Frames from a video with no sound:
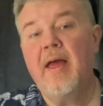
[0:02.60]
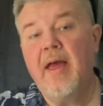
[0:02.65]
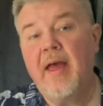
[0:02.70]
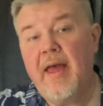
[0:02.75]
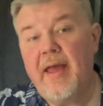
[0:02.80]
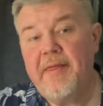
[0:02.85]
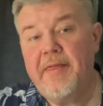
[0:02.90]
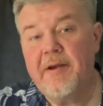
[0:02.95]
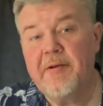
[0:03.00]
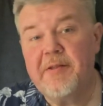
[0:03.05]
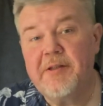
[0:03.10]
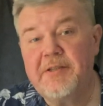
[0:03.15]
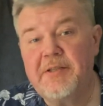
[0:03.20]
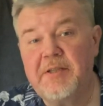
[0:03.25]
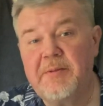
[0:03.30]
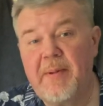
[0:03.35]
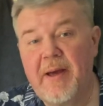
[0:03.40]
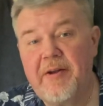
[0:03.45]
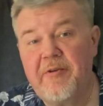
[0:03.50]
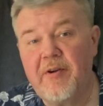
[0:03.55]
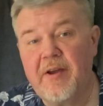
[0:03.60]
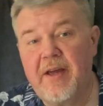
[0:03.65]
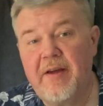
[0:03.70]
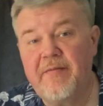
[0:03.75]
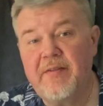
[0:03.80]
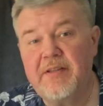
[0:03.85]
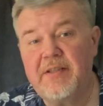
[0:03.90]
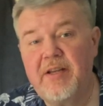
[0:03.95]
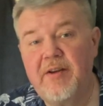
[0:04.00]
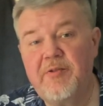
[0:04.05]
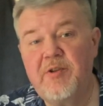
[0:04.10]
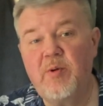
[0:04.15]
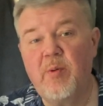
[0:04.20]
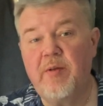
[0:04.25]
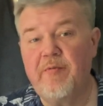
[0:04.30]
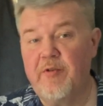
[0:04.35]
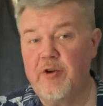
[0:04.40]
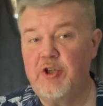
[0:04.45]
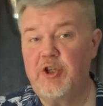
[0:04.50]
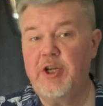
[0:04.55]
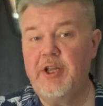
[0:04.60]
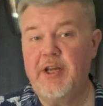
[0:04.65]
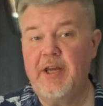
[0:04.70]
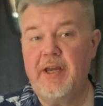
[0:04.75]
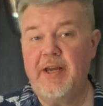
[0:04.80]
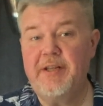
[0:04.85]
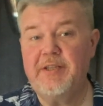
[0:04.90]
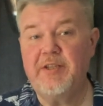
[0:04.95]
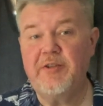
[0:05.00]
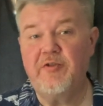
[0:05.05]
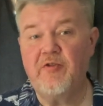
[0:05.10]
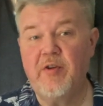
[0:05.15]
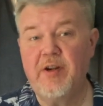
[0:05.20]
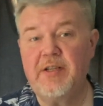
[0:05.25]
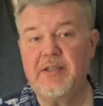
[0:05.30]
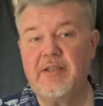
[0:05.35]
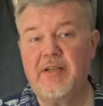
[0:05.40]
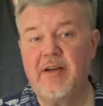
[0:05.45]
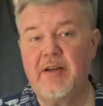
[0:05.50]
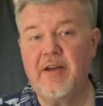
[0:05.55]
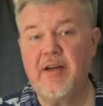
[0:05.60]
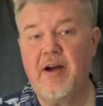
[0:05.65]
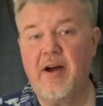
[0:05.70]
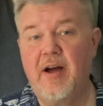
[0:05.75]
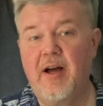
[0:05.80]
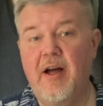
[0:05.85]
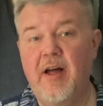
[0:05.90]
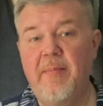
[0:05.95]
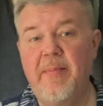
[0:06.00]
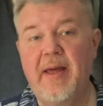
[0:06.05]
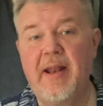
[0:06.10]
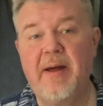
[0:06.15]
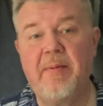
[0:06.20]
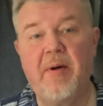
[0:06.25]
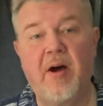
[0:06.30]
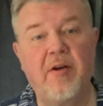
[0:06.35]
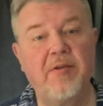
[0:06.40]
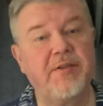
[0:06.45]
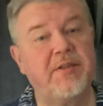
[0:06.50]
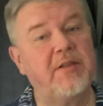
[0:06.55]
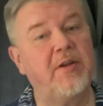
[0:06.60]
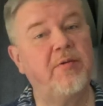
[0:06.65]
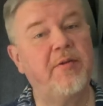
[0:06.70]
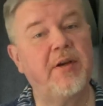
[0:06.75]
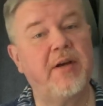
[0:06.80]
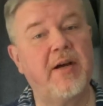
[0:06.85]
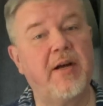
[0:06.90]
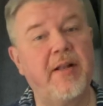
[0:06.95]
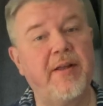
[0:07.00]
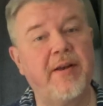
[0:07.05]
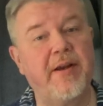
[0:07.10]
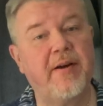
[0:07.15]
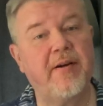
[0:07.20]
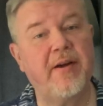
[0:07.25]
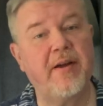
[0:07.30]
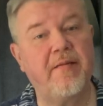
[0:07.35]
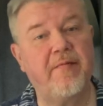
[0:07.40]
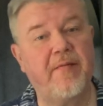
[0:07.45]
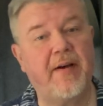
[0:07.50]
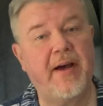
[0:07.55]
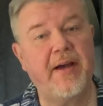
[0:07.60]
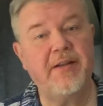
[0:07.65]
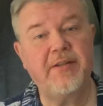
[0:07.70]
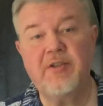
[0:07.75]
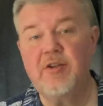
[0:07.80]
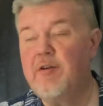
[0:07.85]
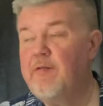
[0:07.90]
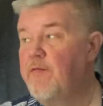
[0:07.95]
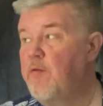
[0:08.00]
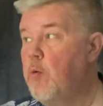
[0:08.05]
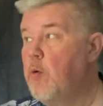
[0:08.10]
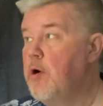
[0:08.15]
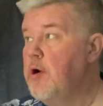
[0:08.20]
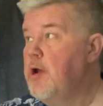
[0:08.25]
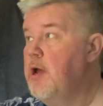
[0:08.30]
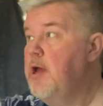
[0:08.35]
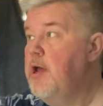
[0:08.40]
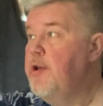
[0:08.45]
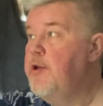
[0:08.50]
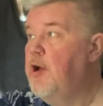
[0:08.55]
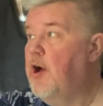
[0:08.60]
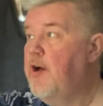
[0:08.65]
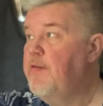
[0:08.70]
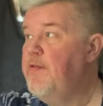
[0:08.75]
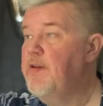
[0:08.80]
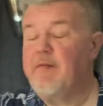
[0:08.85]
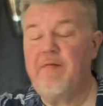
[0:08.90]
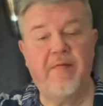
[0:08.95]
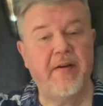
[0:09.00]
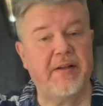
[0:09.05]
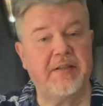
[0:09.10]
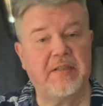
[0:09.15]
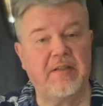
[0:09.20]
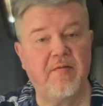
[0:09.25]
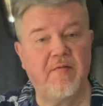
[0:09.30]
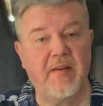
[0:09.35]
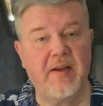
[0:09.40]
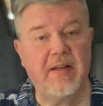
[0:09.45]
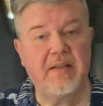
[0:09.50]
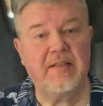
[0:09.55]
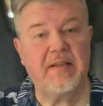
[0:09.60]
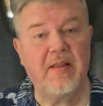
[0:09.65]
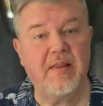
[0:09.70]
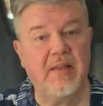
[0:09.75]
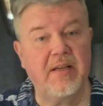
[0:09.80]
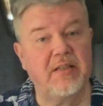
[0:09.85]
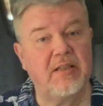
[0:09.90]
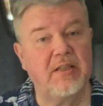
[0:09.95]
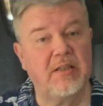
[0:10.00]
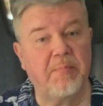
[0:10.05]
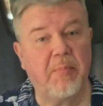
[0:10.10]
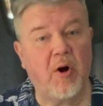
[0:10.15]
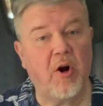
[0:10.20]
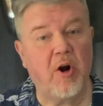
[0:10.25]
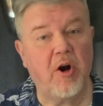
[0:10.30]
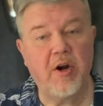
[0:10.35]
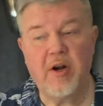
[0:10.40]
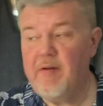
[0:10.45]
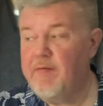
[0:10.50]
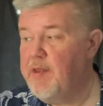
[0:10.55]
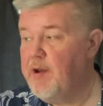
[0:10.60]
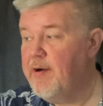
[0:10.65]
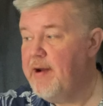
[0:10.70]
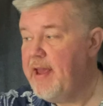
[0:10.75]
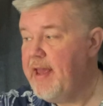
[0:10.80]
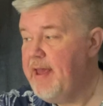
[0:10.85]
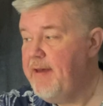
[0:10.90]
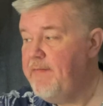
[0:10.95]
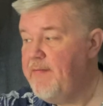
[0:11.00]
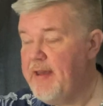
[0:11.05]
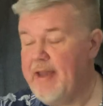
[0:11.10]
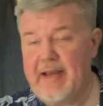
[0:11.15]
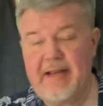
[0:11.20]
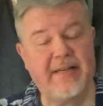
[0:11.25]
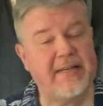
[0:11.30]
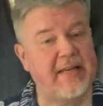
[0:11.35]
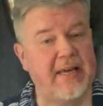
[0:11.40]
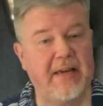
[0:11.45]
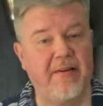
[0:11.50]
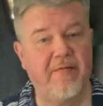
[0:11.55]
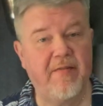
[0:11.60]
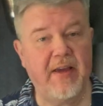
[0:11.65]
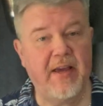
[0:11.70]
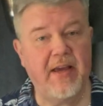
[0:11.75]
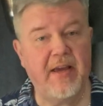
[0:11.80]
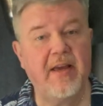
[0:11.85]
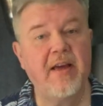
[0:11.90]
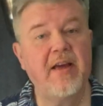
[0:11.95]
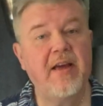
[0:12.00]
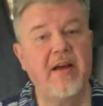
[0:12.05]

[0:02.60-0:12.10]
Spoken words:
Hey there, this is Patrick Evans-Hylton with VirginiaEatsAndDrinks.com, and I'm also the culinary advisor for Norfolk Festevents, and this is part of their FETV